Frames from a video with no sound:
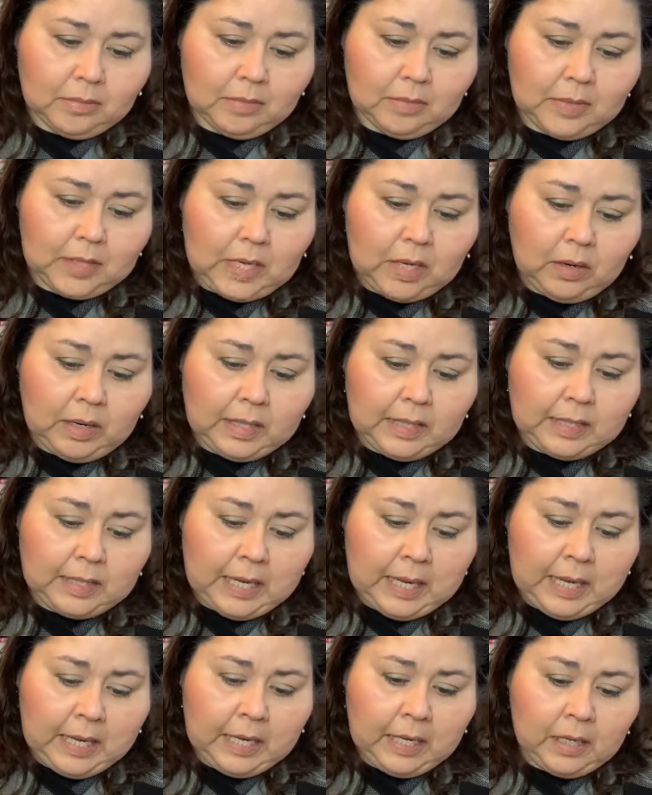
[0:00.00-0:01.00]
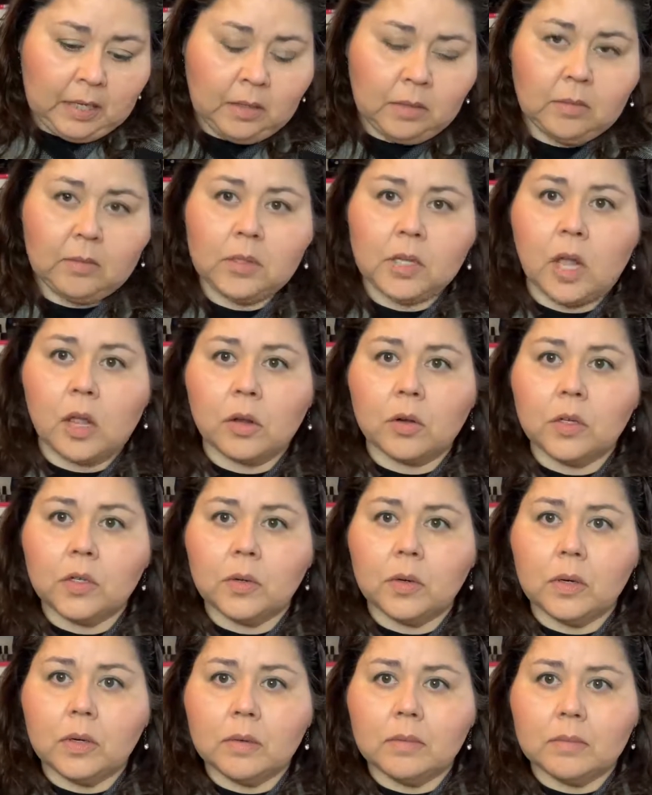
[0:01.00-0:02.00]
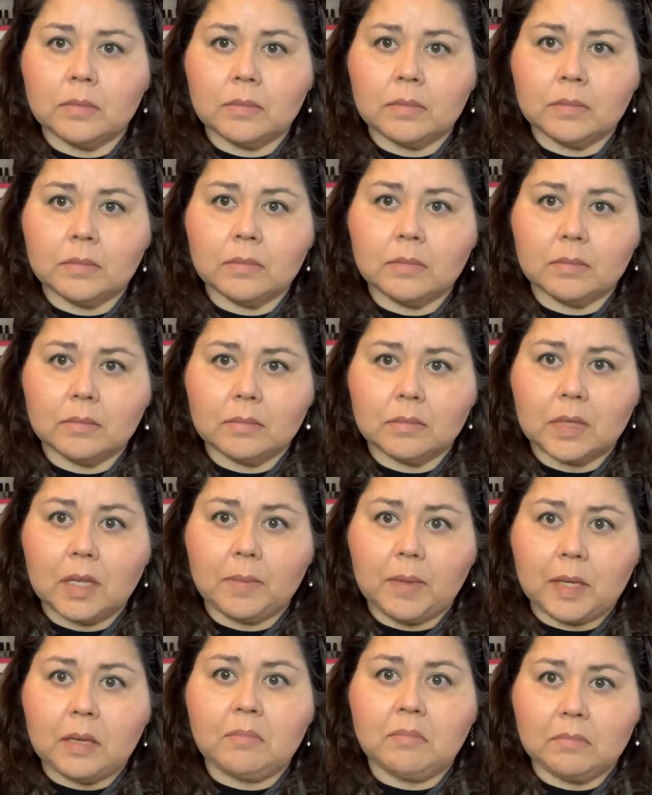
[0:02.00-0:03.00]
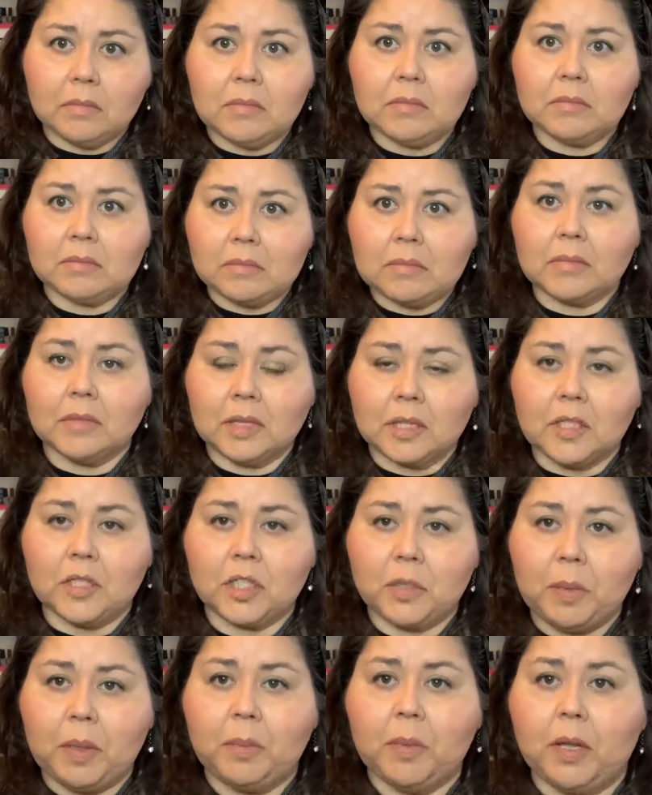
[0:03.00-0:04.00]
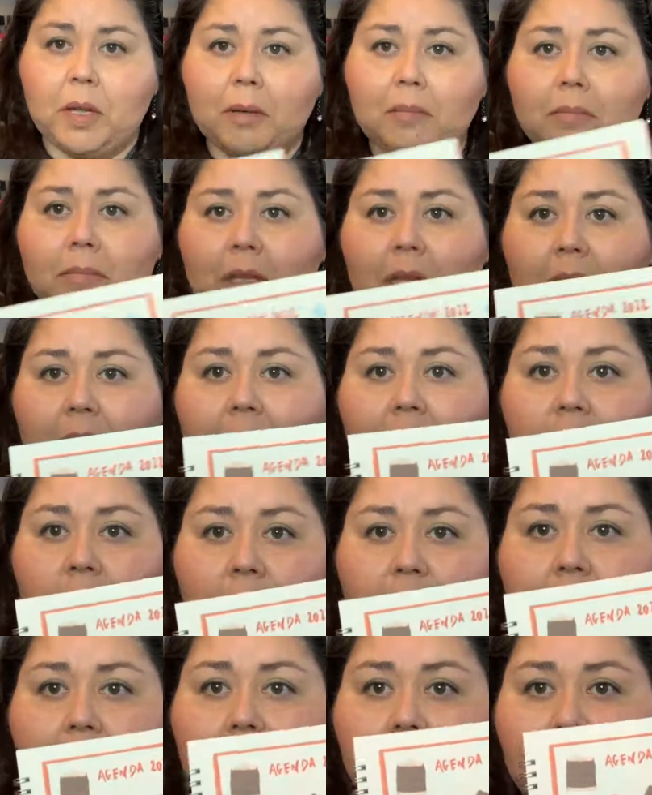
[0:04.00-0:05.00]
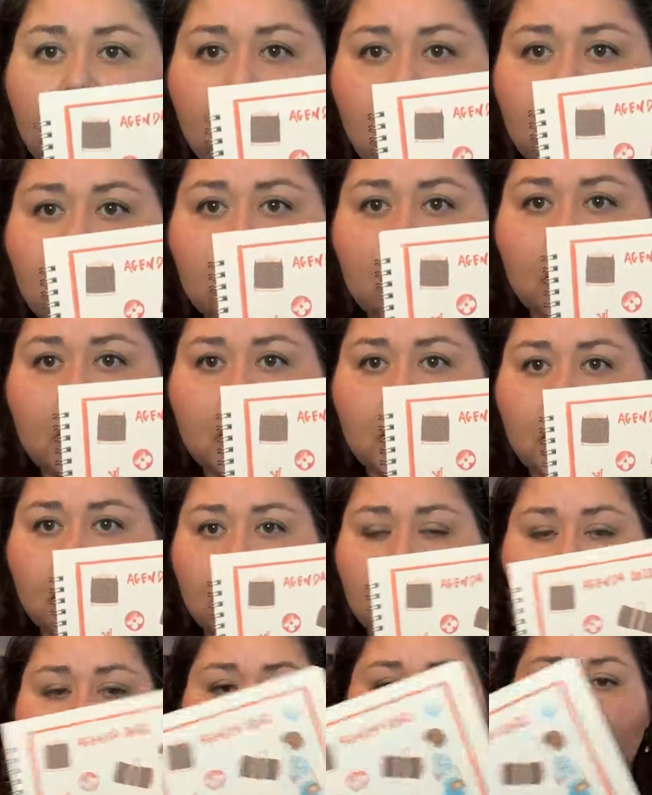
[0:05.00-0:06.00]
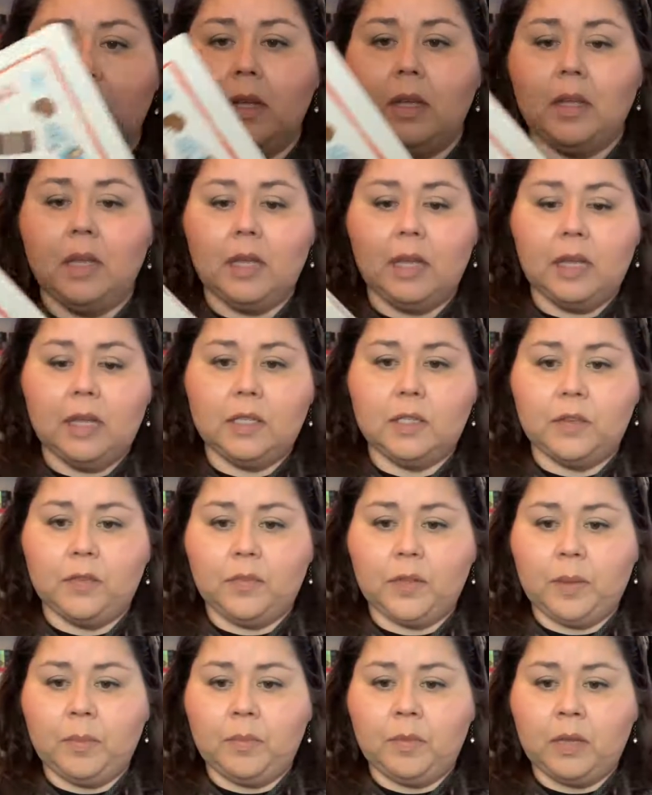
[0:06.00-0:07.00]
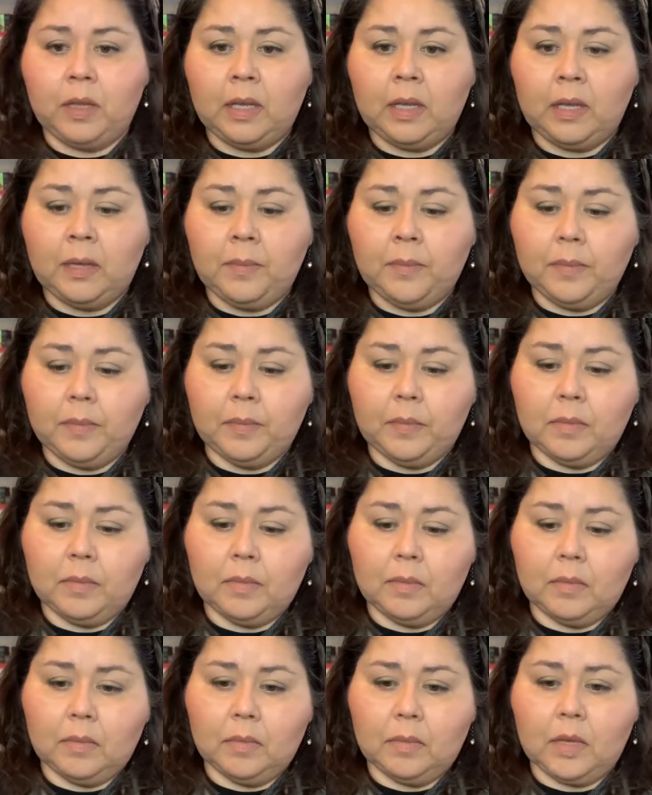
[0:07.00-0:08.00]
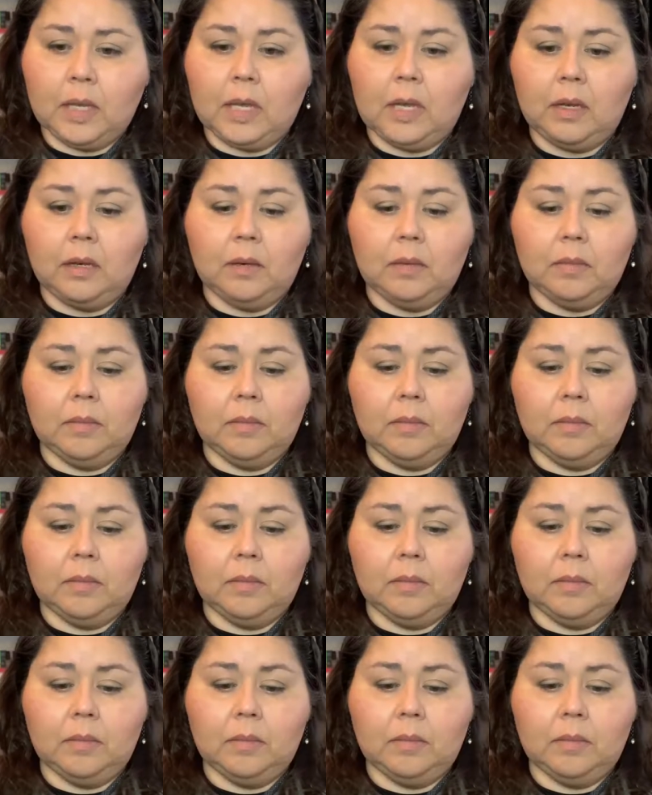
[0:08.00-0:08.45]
dare I say, dollar store. I mean, let's just be blunt. It looks like a dollar store agenda. It's flimsy. It,